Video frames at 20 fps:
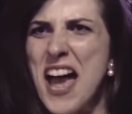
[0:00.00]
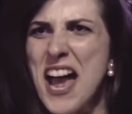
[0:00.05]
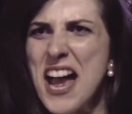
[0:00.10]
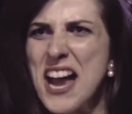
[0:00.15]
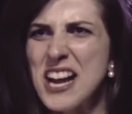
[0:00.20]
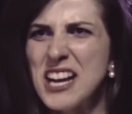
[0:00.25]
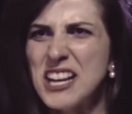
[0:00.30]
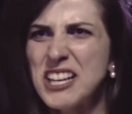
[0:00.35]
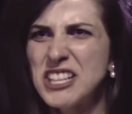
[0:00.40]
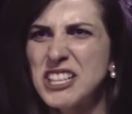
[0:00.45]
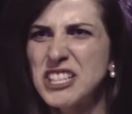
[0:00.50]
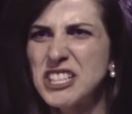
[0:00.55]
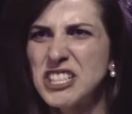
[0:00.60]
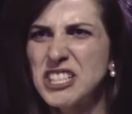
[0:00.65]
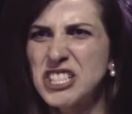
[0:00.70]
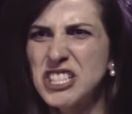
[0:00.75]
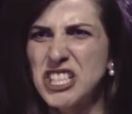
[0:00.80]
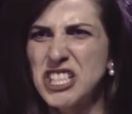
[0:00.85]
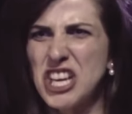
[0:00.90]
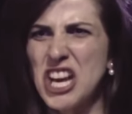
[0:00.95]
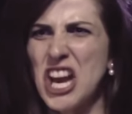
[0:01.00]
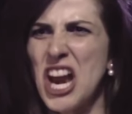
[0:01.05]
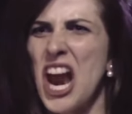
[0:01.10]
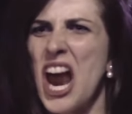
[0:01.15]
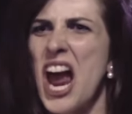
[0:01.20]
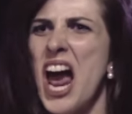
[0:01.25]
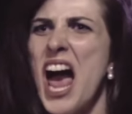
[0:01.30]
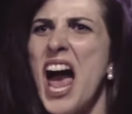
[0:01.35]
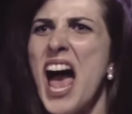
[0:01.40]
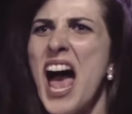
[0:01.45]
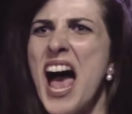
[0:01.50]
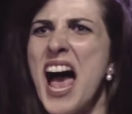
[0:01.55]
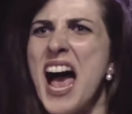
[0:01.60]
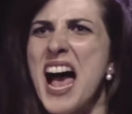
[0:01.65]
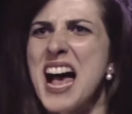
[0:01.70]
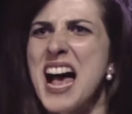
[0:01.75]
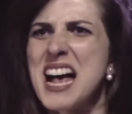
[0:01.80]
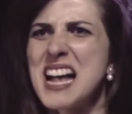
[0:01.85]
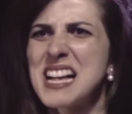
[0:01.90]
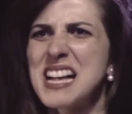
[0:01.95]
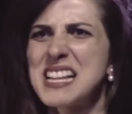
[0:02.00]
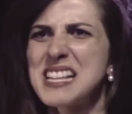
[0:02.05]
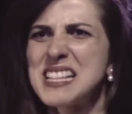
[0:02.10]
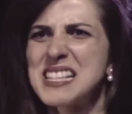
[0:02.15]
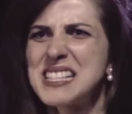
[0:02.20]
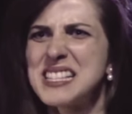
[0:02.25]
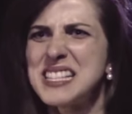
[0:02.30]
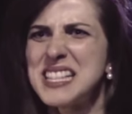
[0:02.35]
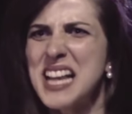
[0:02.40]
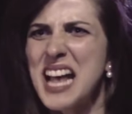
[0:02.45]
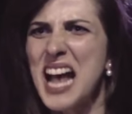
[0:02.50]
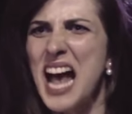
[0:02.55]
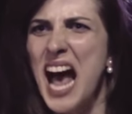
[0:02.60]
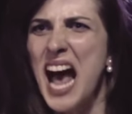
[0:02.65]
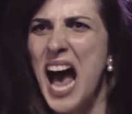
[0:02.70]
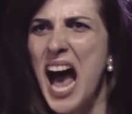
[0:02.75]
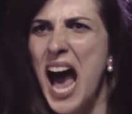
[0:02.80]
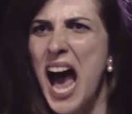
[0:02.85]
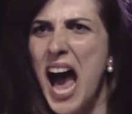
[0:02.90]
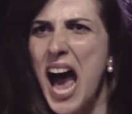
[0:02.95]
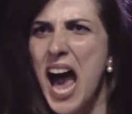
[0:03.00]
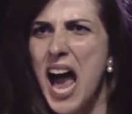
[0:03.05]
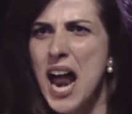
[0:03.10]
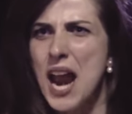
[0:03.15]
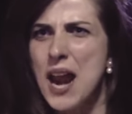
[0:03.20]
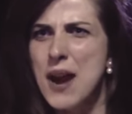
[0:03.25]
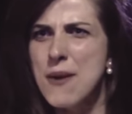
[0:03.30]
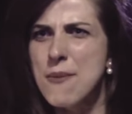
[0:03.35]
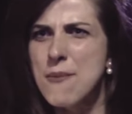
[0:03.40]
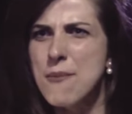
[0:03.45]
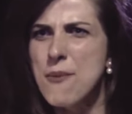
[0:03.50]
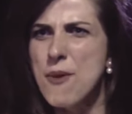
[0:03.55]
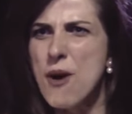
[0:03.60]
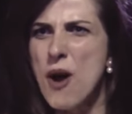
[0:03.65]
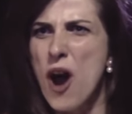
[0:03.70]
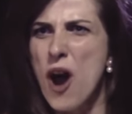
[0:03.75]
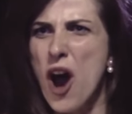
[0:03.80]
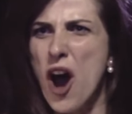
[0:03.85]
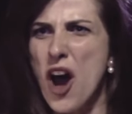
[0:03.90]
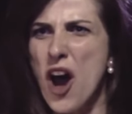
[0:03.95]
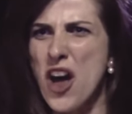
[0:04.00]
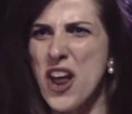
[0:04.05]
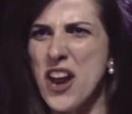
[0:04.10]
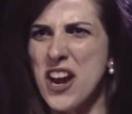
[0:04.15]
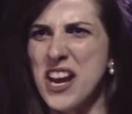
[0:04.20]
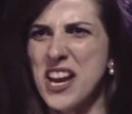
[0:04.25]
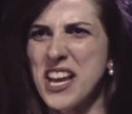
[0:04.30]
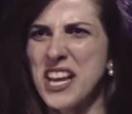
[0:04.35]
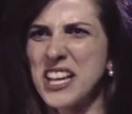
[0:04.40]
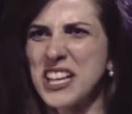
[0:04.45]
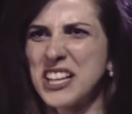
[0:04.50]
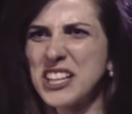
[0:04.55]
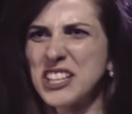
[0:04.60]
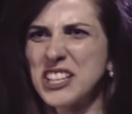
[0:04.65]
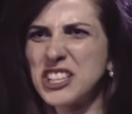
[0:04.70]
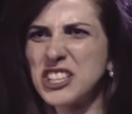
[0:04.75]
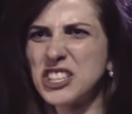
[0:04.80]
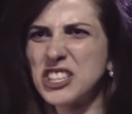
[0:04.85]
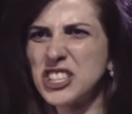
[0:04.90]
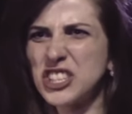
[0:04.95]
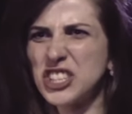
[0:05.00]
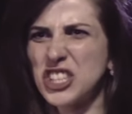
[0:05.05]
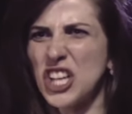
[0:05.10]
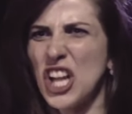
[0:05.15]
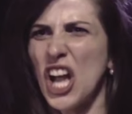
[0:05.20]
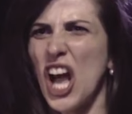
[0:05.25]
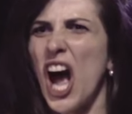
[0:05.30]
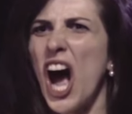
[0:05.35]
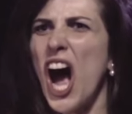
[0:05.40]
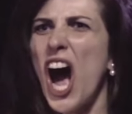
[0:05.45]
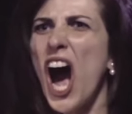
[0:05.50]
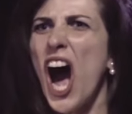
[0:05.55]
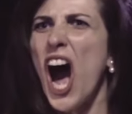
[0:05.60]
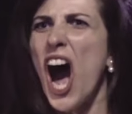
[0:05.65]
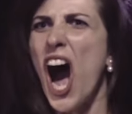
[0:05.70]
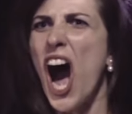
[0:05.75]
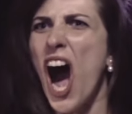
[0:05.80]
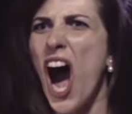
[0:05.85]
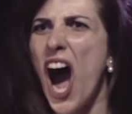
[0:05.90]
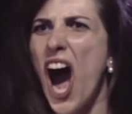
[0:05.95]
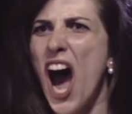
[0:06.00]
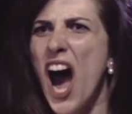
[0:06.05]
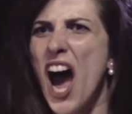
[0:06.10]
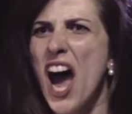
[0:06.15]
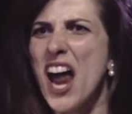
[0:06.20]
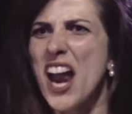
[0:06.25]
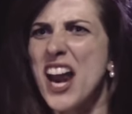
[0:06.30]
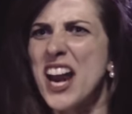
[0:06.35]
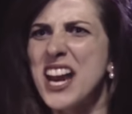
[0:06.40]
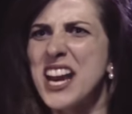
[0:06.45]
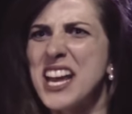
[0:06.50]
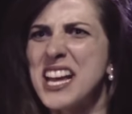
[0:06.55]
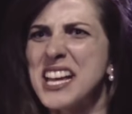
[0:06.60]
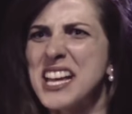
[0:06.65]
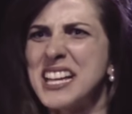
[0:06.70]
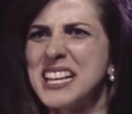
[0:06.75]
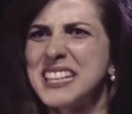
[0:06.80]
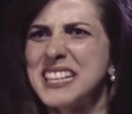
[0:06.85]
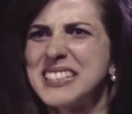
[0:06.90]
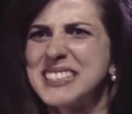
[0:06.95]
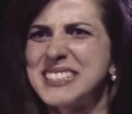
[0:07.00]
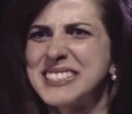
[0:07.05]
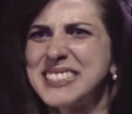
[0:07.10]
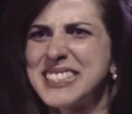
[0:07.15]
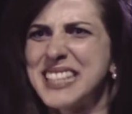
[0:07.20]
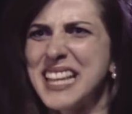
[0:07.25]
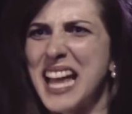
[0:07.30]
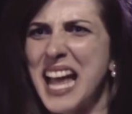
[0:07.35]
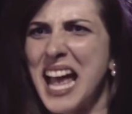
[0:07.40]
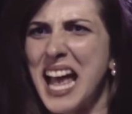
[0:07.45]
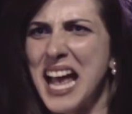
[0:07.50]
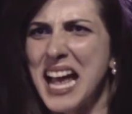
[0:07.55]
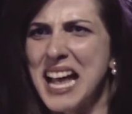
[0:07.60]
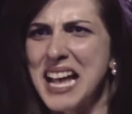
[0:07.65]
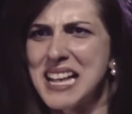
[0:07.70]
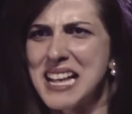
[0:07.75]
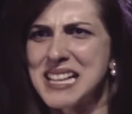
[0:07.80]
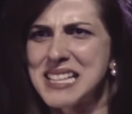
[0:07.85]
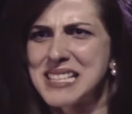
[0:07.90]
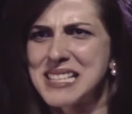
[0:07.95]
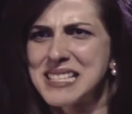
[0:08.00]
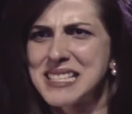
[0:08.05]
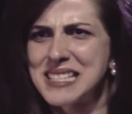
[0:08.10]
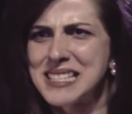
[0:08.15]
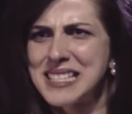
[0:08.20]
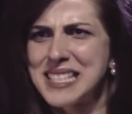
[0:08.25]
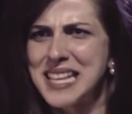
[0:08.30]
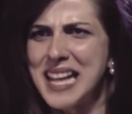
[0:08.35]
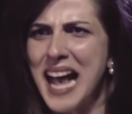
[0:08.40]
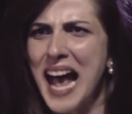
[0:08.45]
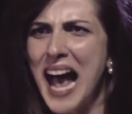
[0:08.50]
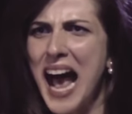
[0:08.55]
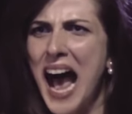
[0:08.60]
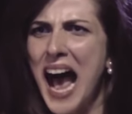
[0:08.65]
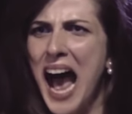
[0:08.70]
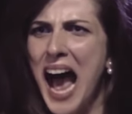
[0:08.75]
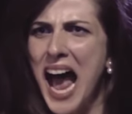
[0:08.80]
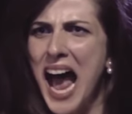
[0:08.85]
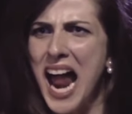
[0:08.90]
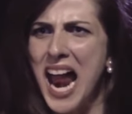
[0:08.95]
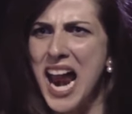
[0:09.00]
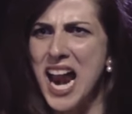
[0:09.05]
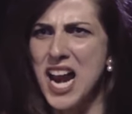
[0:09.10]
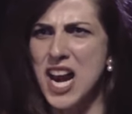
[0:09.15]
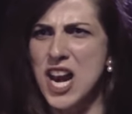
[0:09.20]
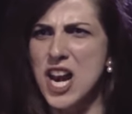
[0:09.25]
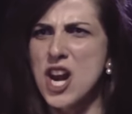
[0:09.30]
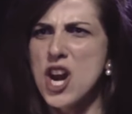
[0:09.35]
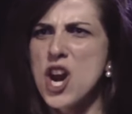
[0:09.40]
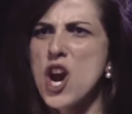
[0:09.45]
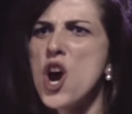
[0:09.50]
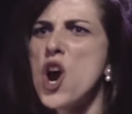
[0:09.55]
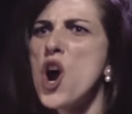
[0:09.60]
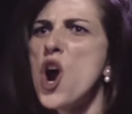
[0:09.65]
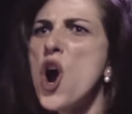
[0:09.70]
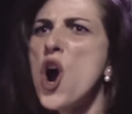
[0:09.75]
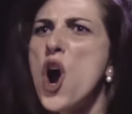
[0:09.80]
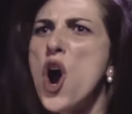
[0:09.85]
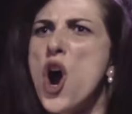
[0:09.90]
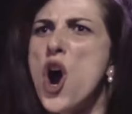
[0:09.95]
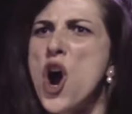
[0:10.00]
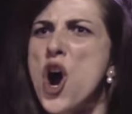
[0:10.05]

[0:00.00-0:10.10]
They're very egotistical. They think they're better than everyone, even though they may never have worked a day in their life, and they don't have anything of significant value to offer you.